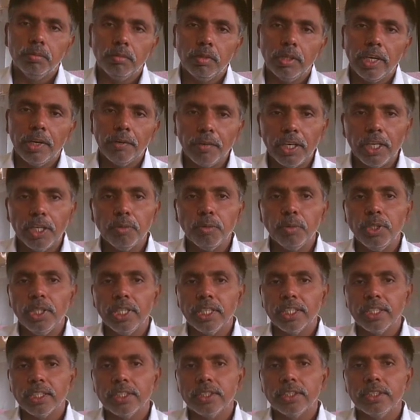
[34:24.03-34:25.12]
available
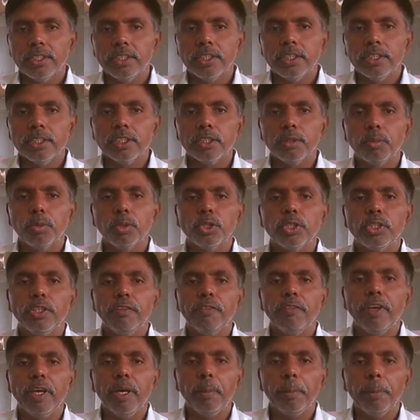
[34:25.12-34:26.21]
energy. Suppose a
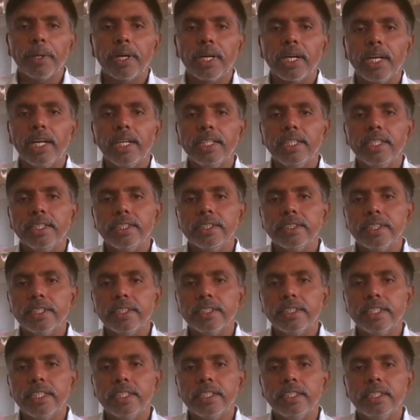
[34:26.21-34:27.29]
vapor
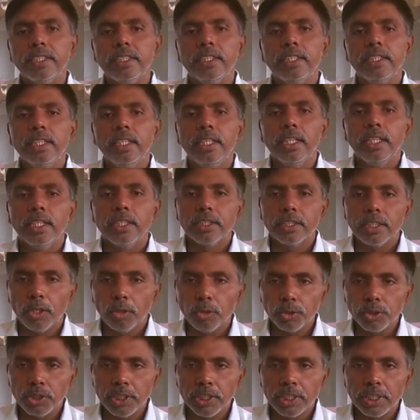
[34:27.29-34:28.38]
condenses at
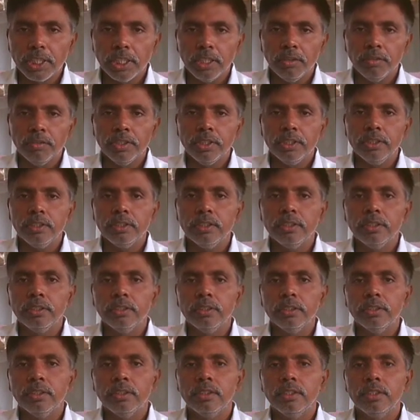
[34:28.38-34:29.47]
1000 Kelvin,
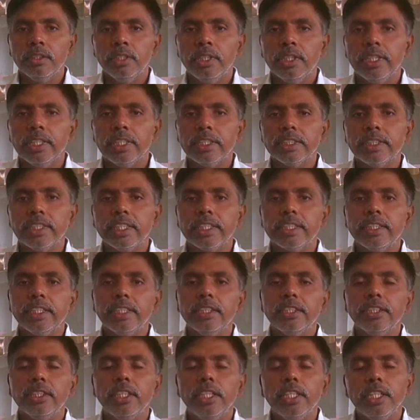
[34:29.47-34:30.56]

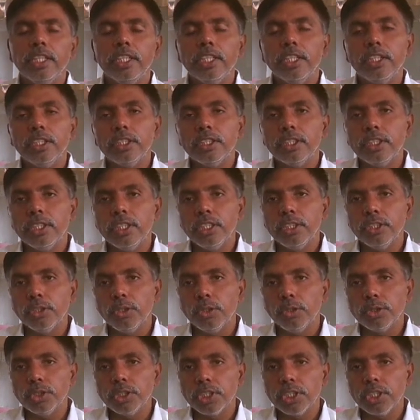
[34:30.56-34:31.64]
rejecting
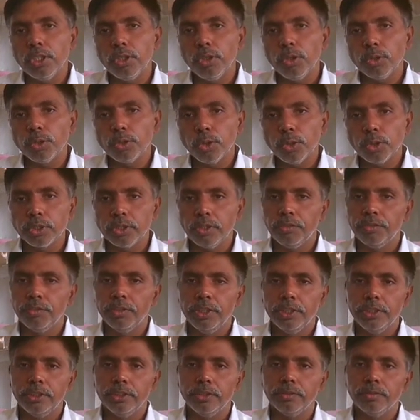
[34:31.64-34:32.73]
3000 kilojoules of
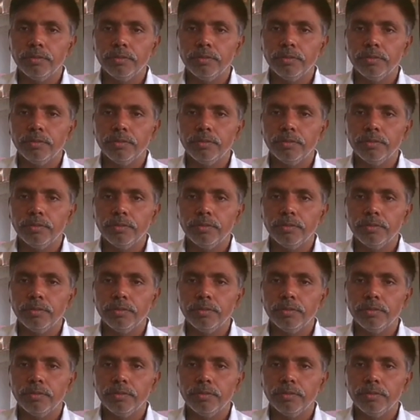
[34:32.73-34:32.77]
heat.